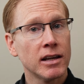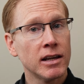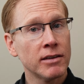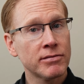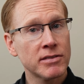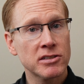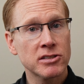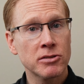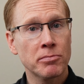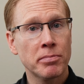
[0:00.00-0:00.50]
If
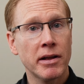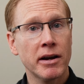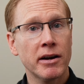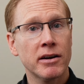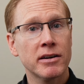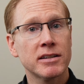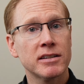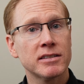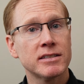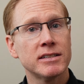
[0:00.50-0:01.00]
the
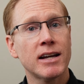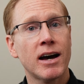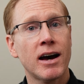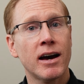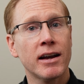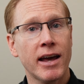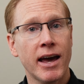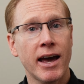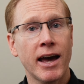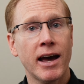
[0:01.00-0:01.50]
supplier does
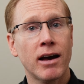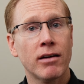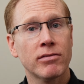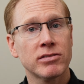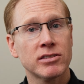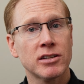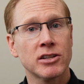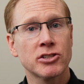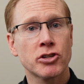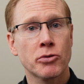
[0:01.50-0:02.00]
not have
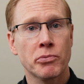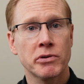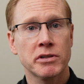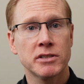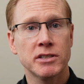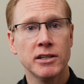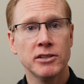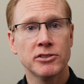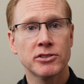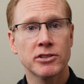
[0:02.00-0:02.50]
such a
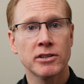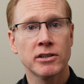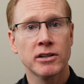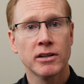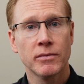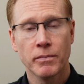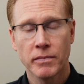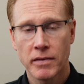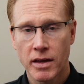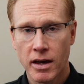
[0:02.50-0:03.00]
procedure,
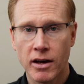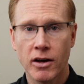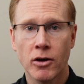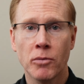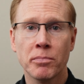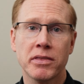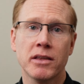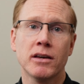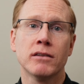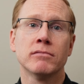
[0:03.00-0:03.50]

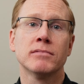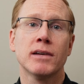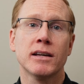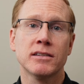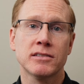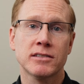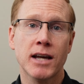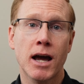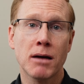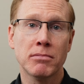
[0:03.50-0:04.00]
help them
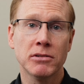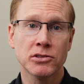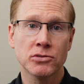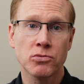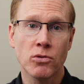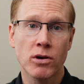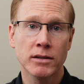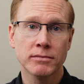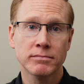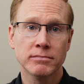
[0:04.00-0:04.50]
establish
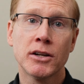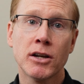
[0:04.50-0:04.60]
one.